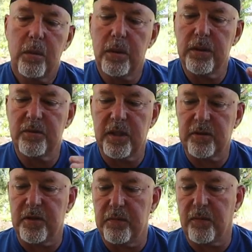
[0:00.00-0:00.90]
with a
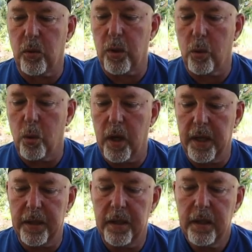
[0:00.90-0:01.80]
64 to
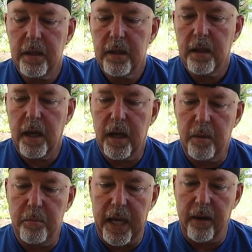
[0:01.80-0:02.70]
1
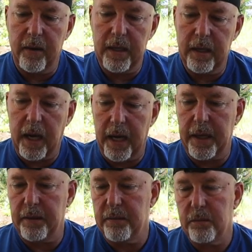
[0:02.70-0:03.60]
uh,
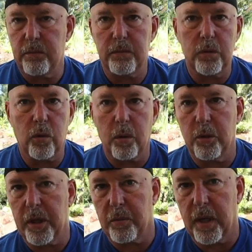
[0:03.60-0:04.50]
I
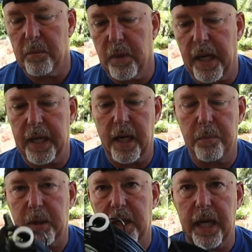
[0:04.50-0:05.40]
normally run mine
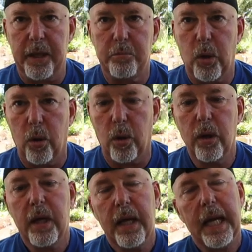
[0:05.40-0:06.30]
up a kite
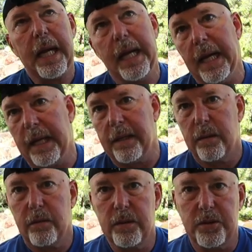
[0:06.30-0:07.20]
pole and
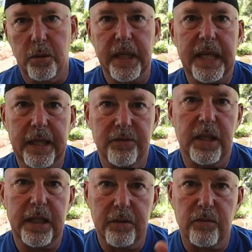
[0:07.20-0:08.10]
do it as
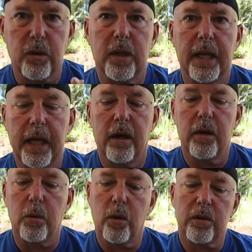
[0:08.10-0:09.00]
an inverted
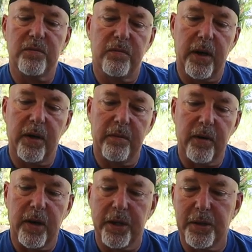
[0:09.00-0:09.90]
L. It works very, very